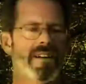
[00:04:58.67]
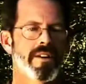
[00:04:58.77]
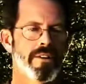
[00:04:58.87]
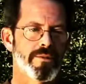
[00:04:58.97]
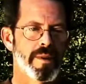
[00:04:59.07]

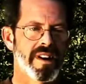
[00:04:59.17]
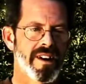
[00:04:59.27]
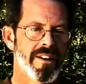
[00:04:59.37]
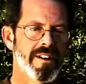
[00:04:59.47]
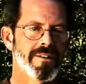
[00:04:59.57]
Louis
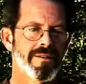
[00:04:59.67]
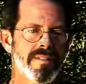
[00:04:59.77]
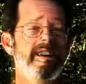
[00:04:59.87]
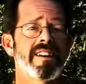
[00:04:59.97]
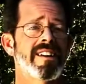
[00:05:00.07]
Pollaro,
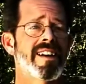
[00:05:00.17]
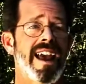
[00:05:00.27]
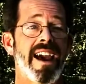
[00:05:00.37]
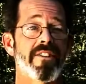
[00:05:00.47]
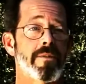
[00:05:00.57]
he didn't
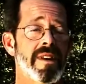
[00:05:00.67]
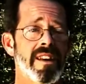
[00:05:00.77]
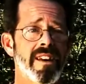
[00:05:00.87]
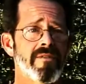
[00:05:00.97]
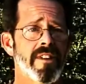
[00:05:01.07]
ask me to
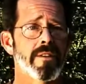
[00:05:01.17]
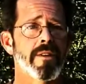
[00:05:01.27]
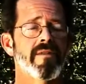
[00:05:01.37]
get further